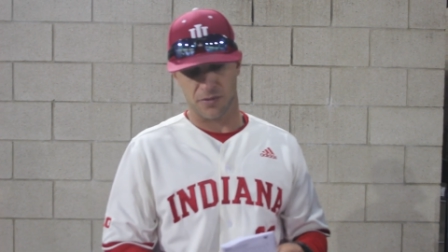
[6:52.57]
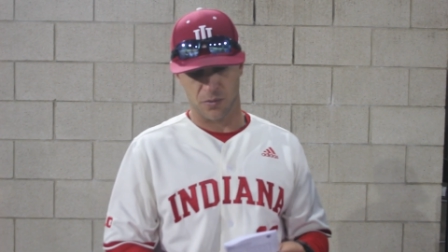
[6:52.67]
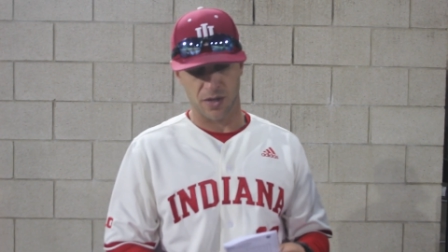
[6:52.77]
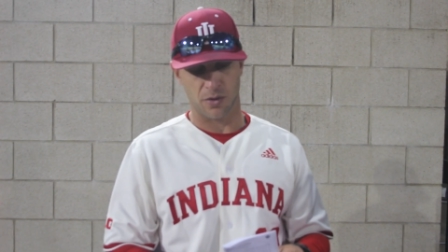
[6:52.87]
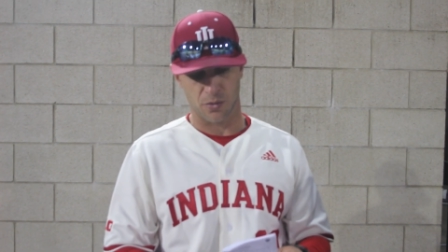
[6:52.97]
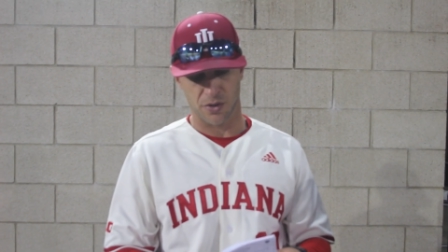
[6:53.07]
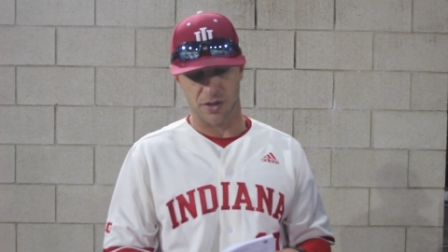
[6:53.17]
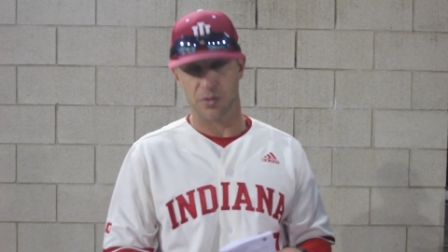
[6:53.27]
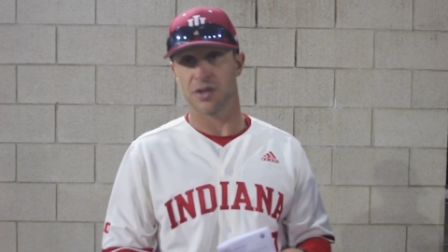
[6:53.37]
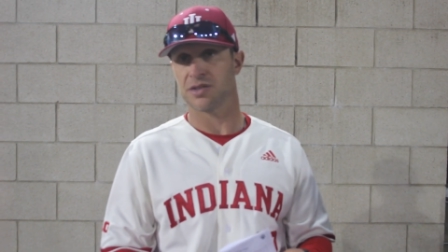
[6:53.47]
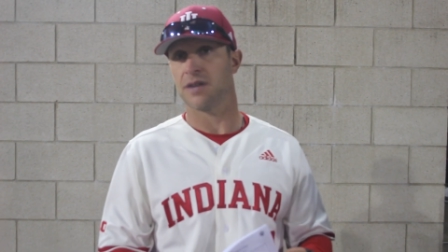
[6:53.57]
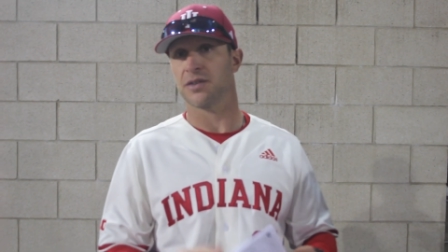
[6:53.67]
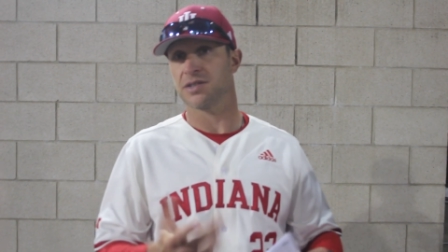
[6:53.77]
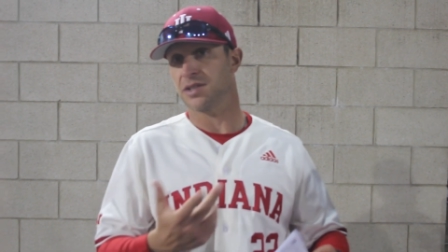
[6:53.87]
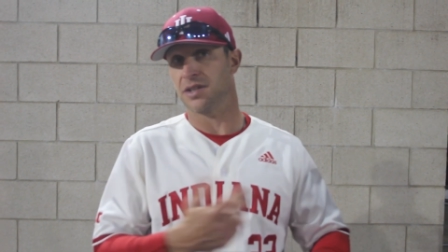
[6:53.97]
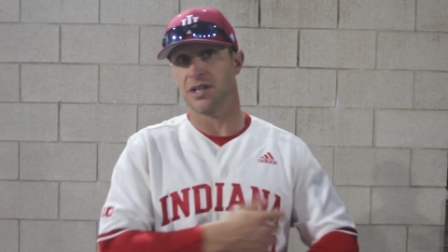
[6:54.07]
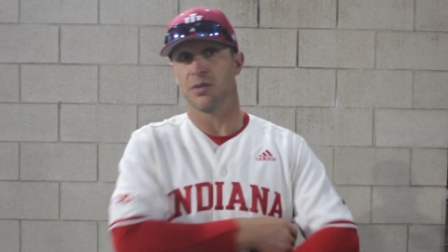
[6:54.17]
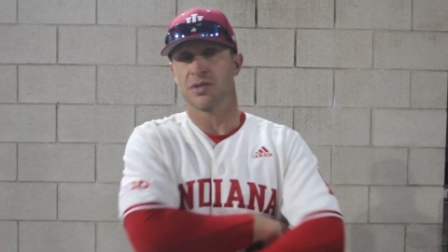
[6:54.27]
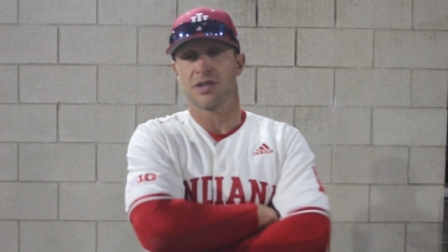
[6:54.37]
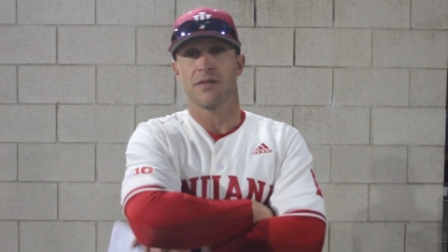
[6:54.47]
We were really, really tough because he
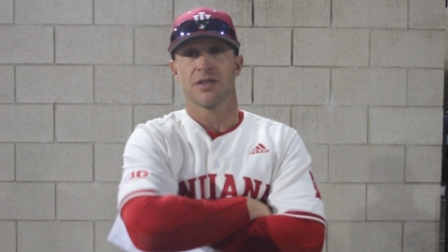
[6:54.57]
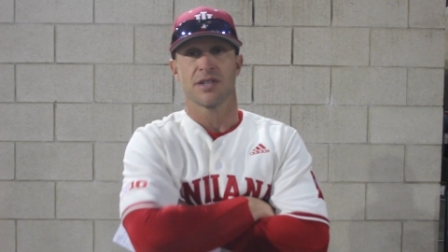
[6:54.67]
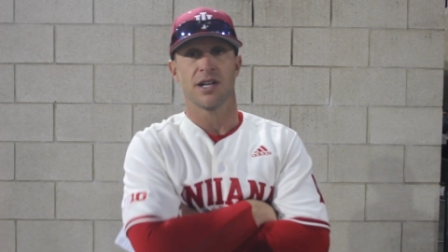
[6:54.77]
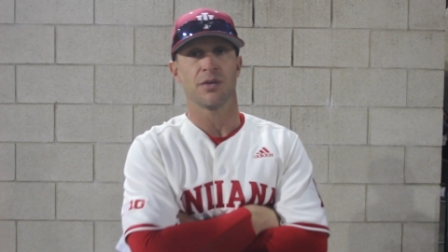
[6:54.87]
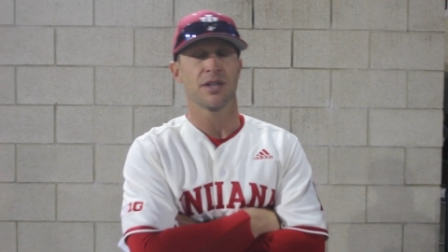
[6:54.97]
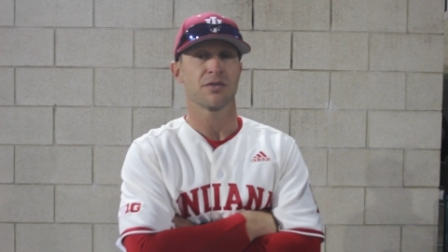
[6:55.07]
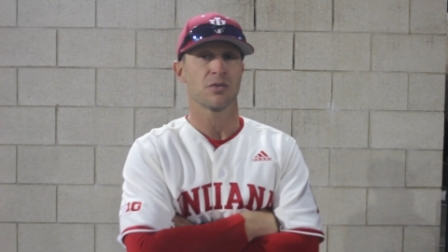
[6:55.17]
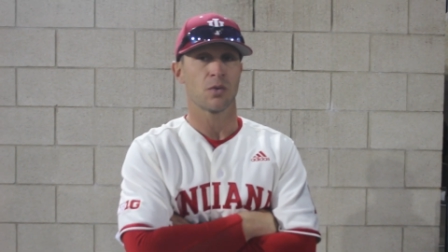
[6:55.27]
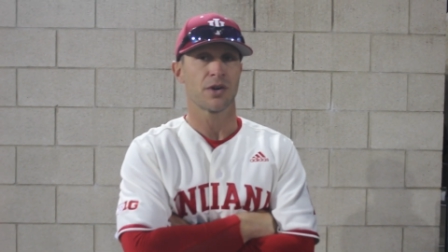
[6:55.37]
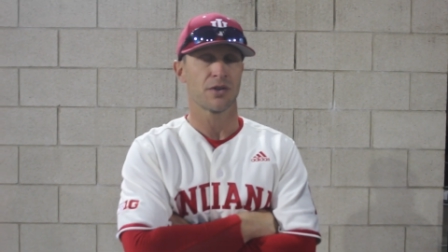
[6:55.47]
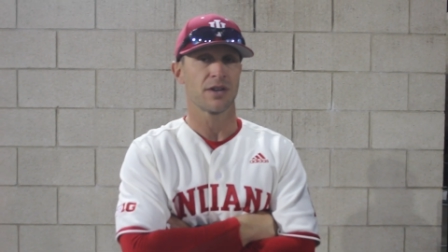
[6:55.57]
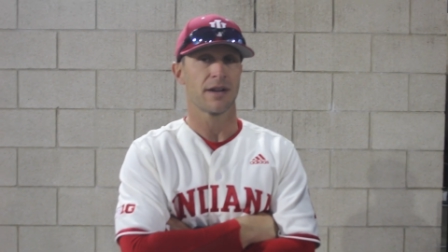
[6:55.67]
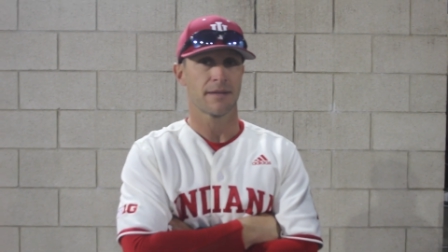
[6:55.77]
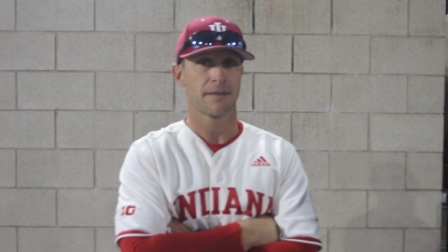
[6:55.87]
was tough as hell, and he was a warrior tonight.